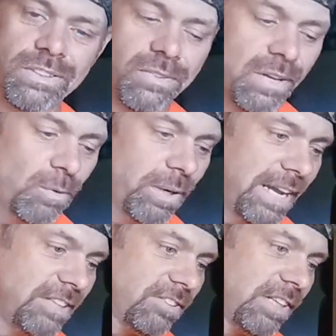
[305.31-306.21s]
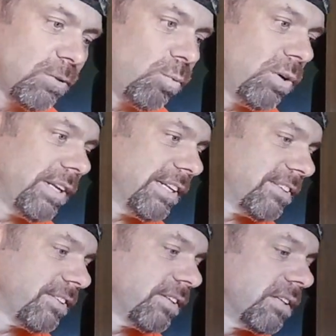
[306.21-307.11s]
So I don't know what engineered wood
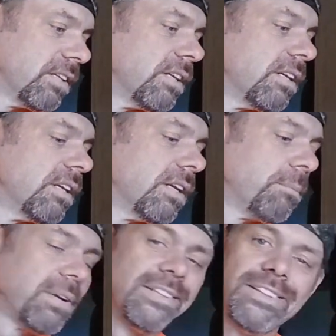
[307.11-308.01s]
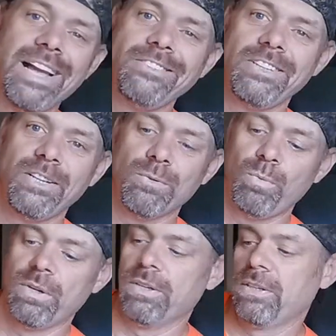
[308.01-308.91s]
is, but it's engineered wood.